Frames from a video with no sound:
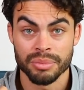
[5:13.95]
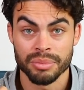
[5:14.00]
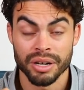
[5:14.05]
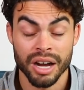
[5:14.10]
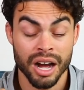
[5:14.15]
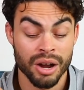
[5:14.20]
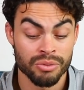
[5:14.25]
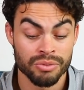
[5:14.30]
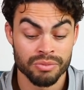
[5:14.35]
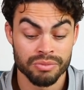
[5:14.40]
But
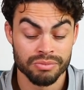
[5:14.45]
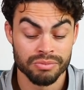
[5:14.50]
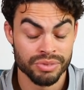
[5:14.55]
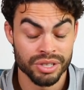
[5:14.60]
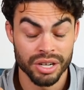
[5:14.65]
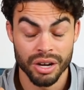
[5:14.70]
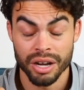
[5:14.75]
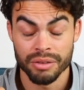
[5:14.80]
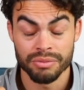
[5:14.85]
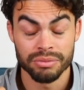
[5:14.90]
I, you
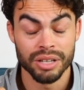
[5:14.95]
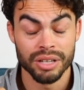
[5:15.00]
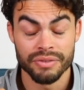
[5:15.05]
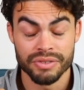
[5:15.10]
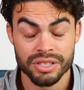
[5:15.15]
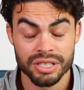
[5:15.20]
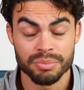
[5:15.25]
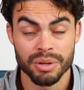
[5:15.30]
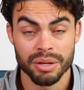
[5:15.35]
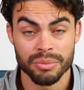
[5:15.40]
know, I'd love
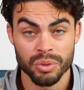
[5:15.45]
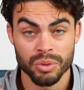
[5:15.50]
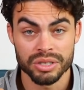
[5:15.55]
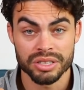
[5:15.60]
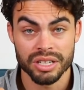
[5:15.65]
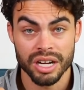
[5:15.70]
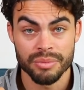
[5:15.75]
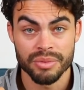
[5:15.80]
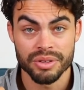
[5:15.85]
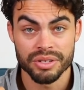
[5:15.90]
to spend more
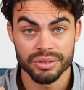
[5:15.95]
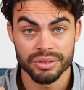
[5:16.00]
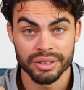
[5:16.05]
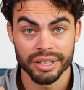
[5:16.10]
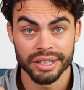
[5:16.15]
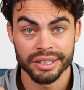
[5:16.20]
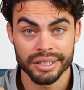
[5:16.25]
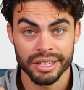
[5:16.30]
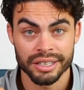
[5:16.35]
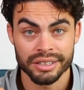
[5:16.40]
time with you.
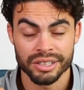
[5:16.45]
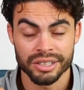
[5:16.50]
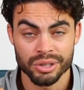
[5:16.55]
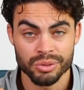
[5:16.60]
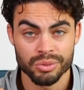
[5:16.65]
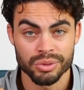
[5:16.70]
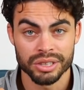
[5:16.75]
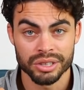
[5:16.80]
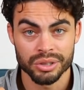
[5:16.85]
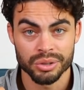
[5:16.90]
Like, I think
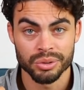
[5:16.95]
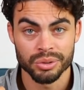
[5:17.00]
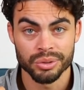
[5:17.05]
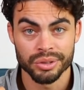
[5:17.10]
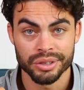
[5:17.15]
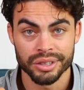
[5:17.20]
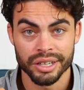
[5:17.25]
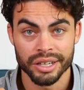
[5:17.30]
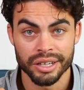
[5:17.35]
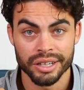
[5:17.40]
you're really cool.
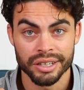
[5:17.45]
And,